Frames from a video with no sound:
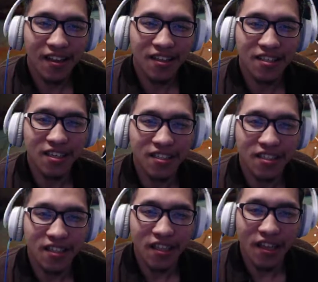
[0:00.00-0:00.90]
this
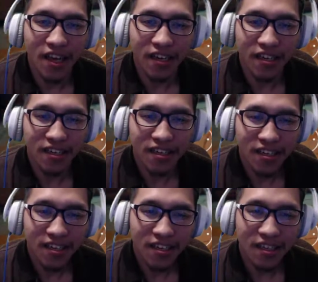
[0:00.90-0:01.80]
guy's lagging
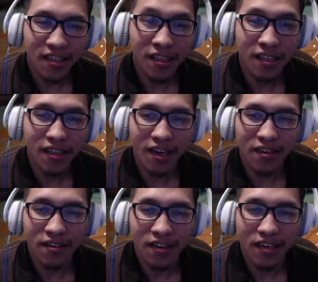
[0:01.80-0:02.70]
it's either that
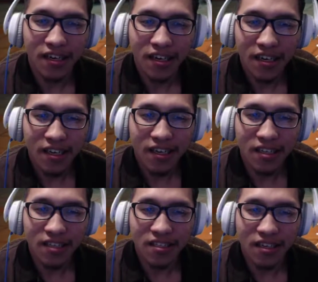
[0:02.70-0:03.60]
or
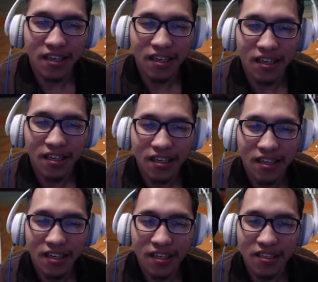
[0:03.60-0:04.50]
he's uh
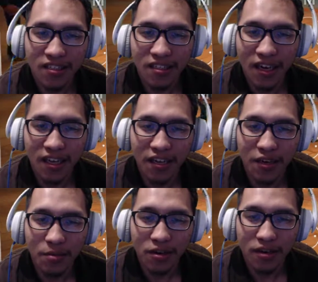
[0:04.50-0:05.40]
he's not here
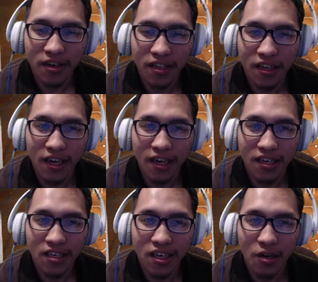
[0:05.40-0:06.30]
anymore okay the
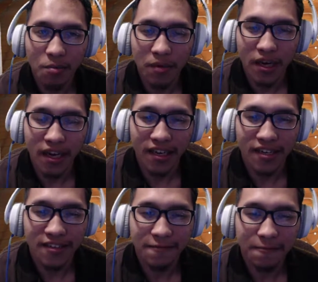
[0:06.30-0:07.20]
lion oh man
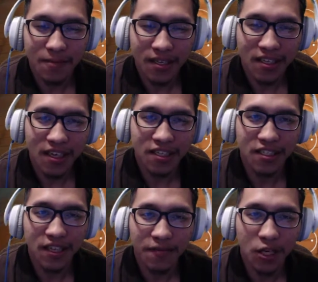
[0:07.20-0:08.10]
I
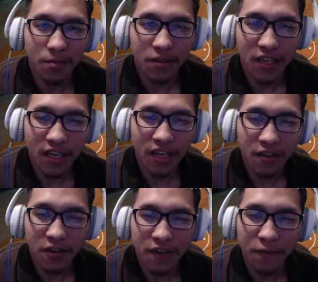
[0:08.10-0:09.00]
just leveled up like
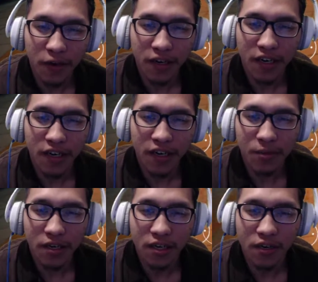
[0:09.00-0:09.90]
hell okay 49 there
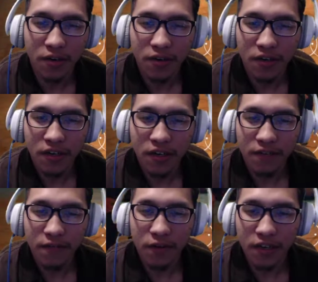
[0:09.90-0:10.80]
we go
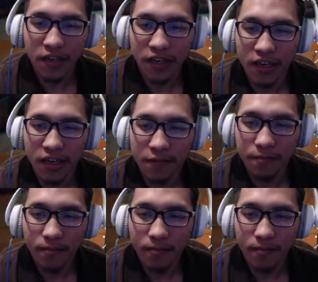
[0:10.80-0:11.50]
49